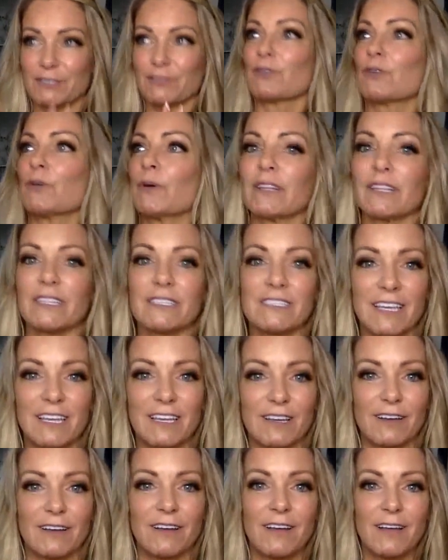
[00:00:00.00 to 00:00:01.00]
So you quickly
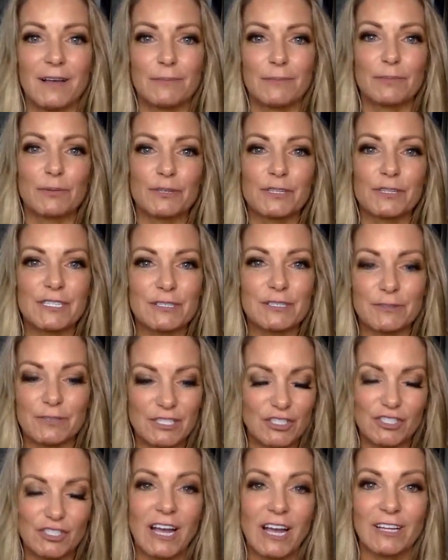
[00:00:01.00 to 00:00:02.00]
take a blurry
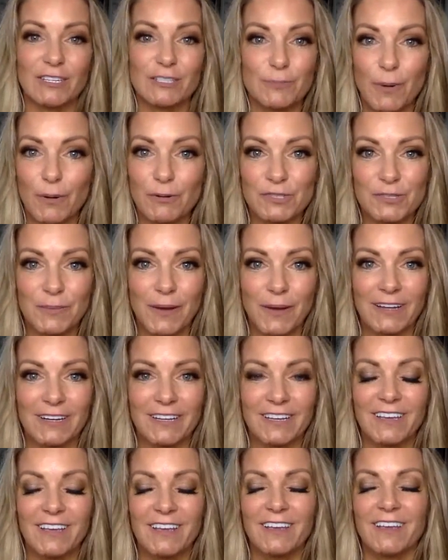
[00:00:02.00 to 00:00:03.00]
screenshot and you post about
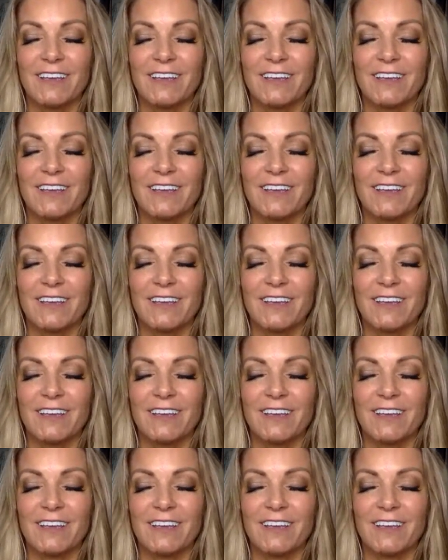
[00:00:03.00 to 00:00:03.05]
it.